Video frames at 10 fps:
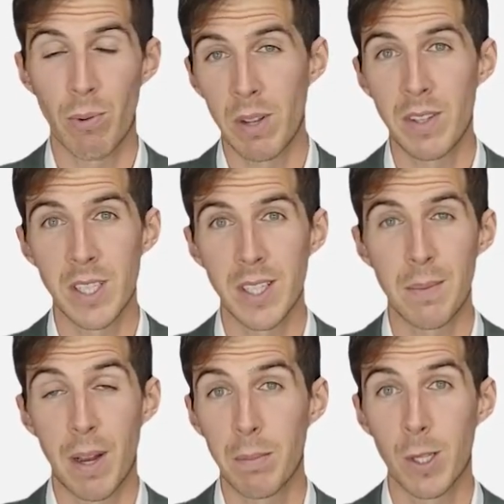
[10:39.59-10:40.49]

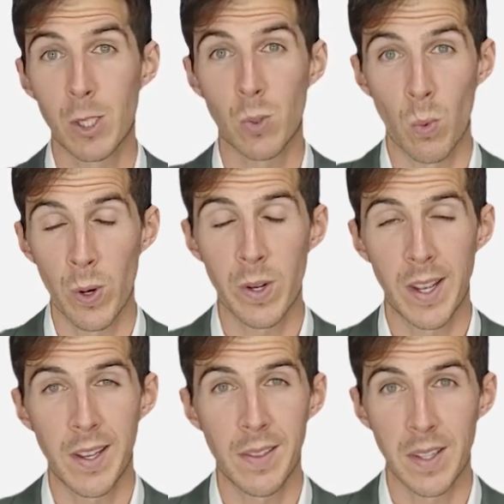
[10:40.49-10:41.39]
previously published work
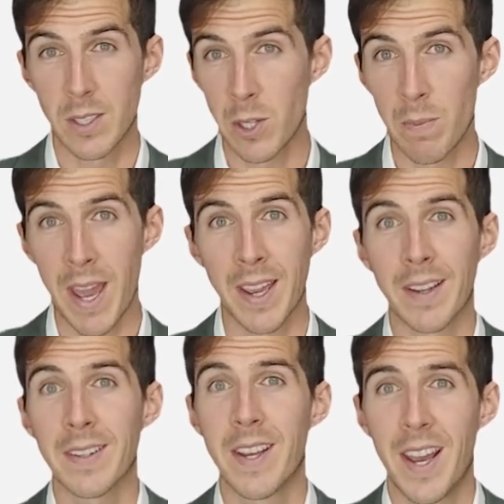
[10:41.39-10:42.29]
in this
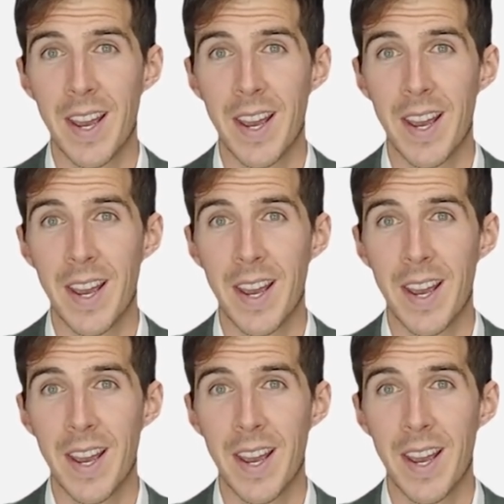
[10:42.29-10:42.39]
domain.